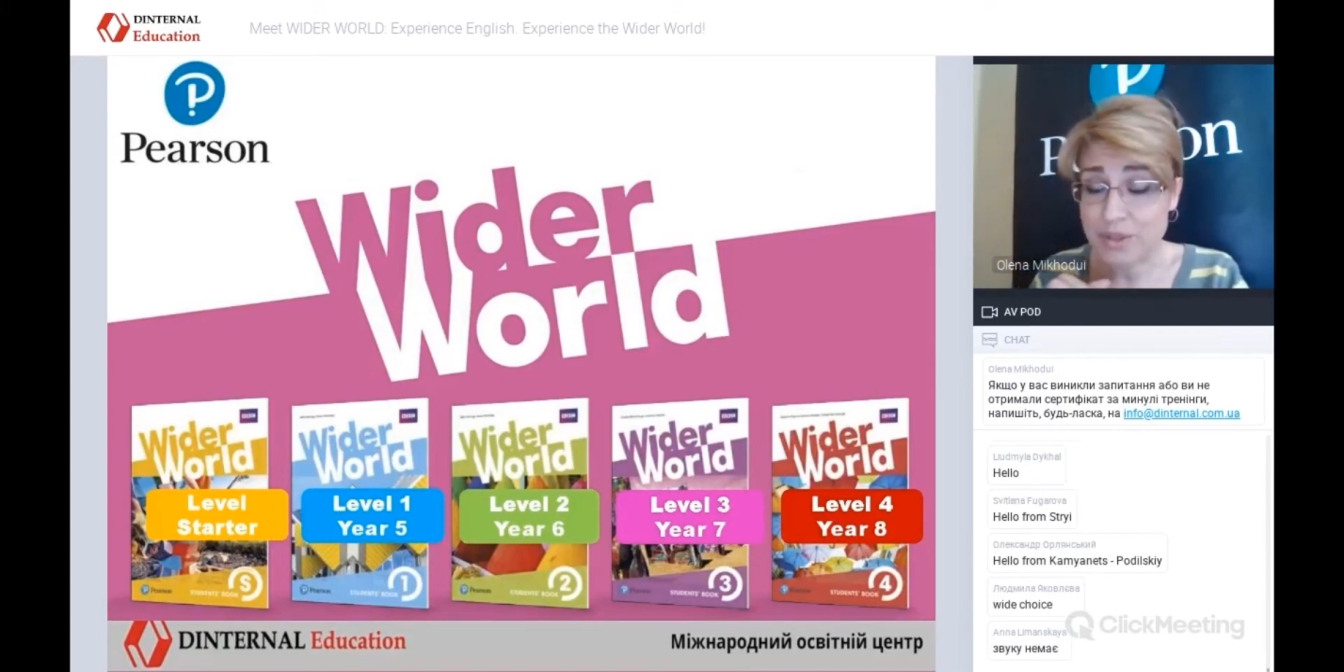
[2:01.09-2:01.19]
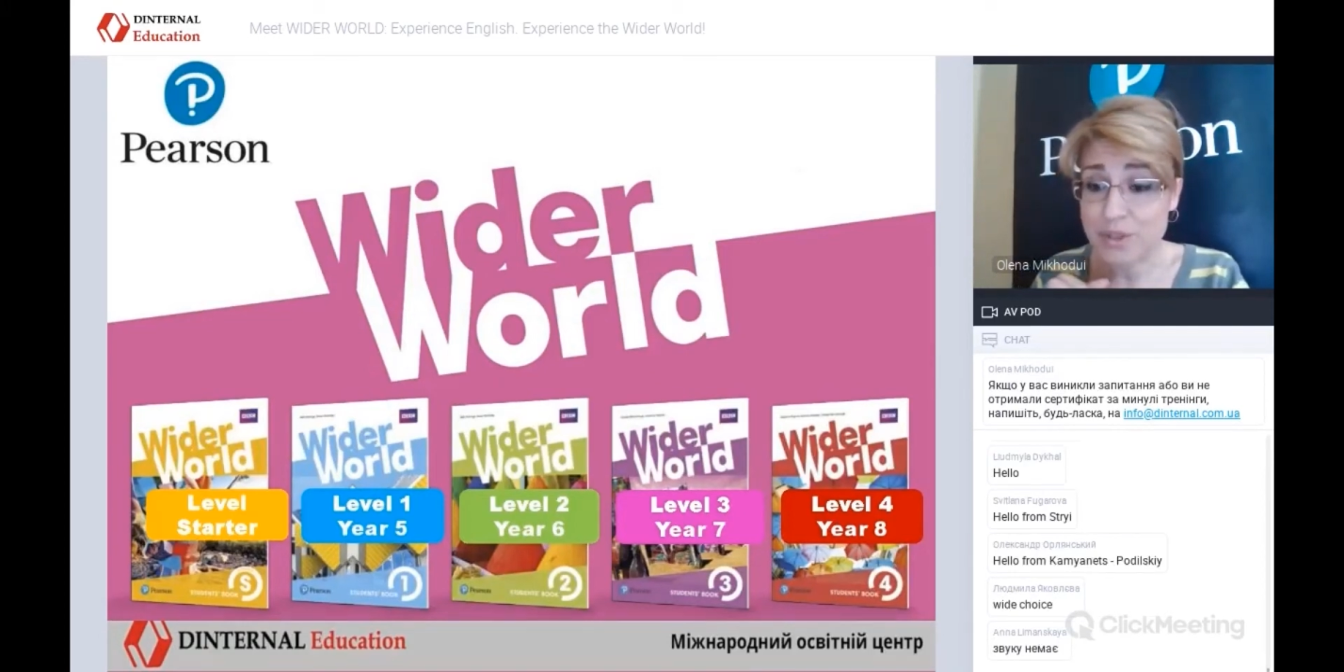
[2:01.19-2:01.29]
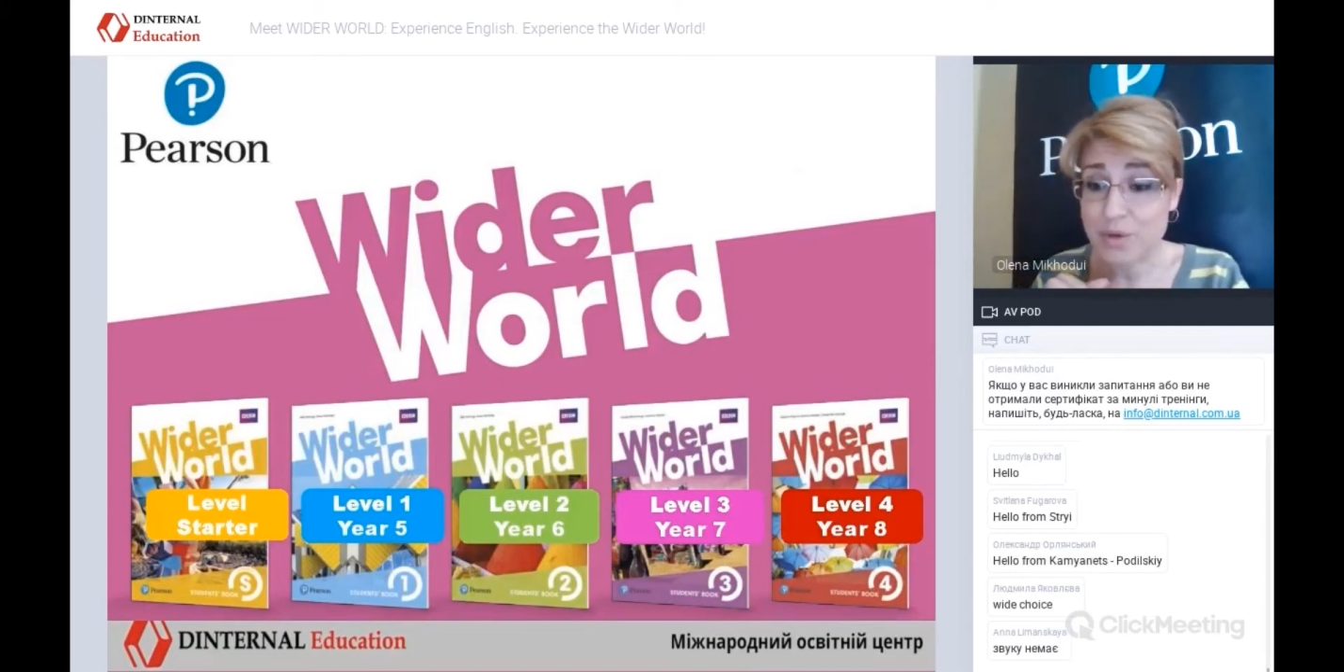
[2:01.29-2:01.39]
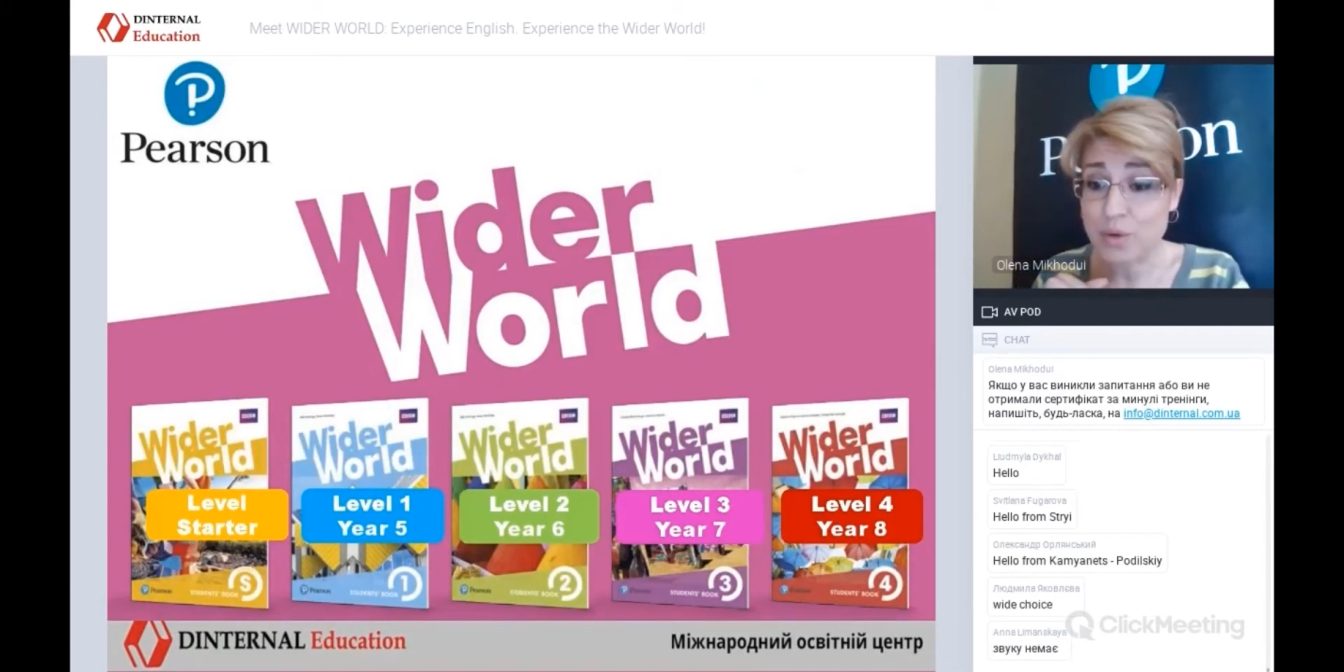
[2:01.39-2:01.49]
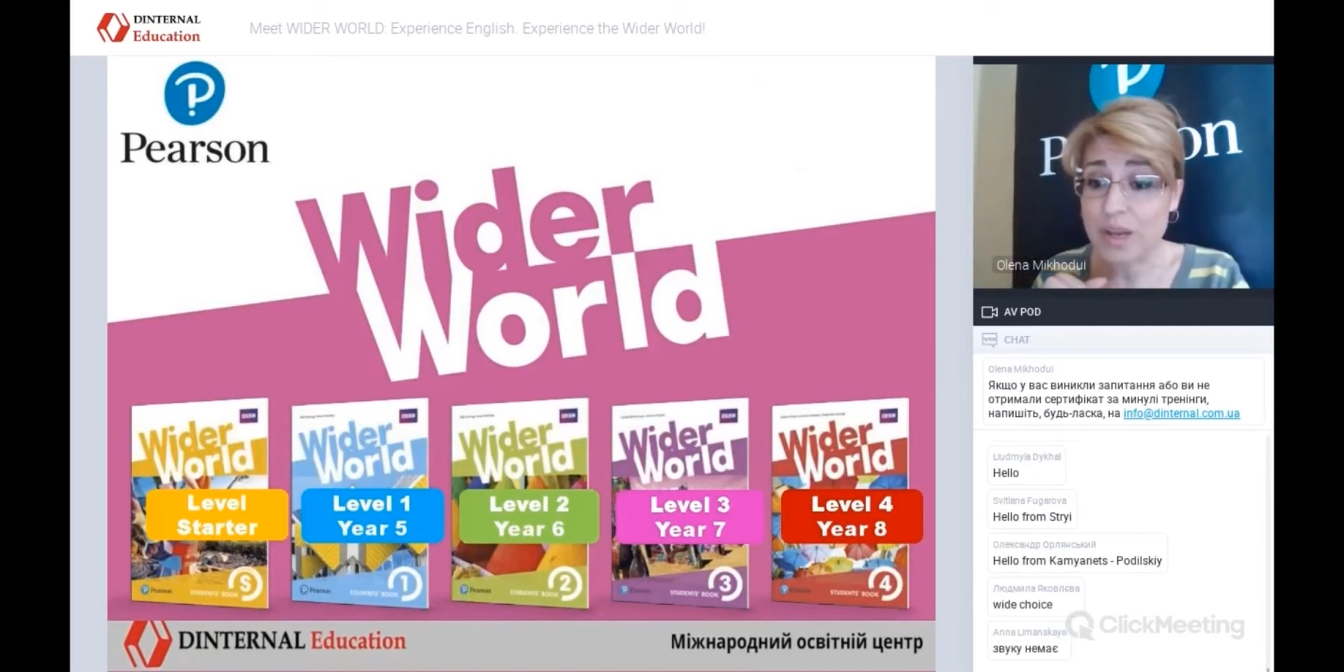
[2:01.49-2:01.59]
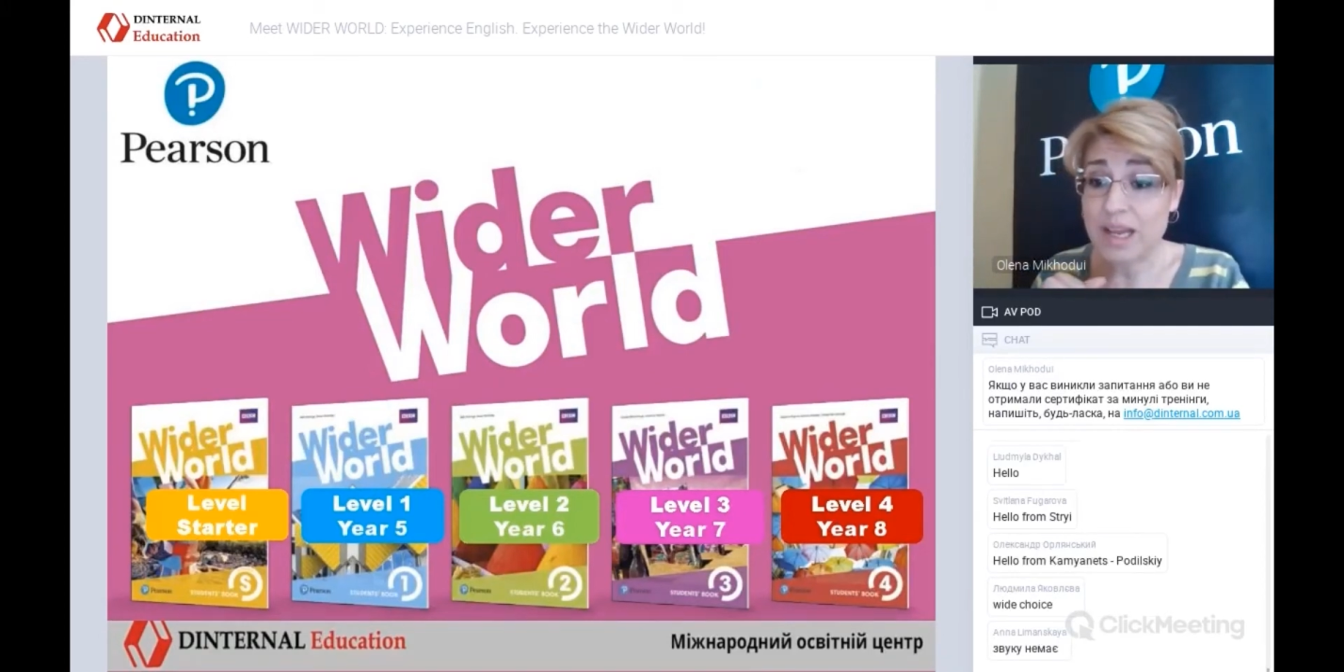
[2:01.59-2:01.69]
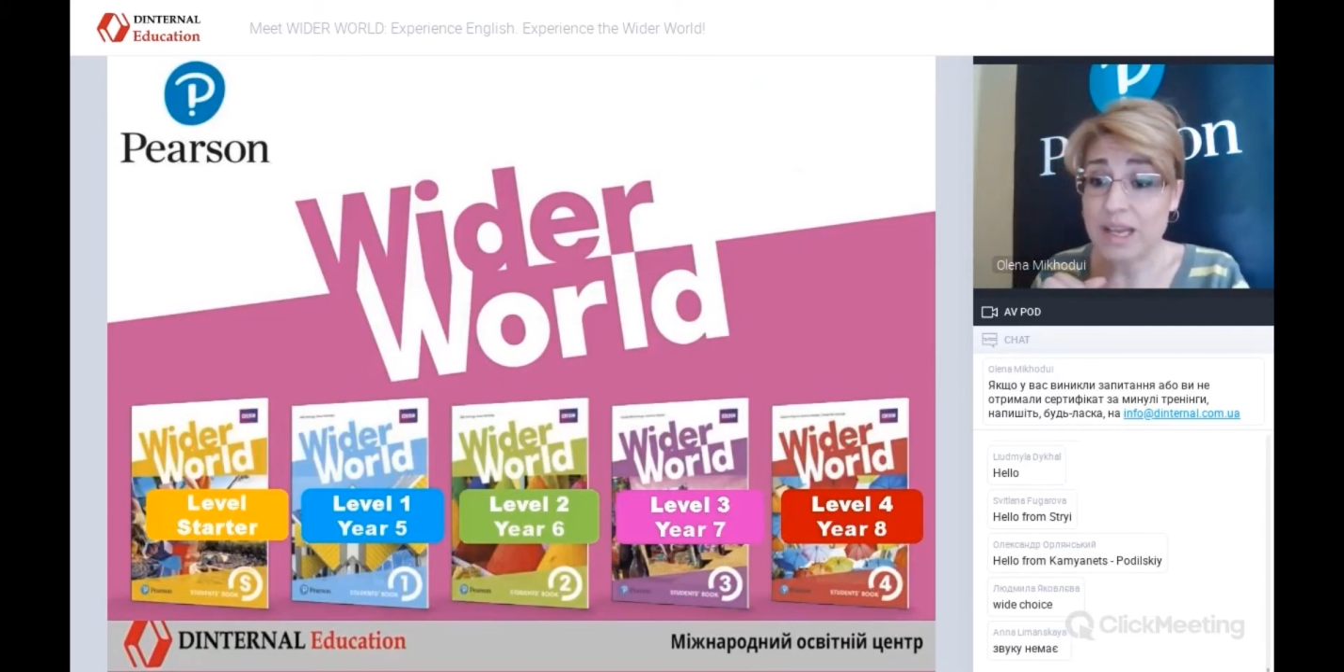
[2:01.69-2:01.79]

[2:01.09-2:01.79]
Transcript: So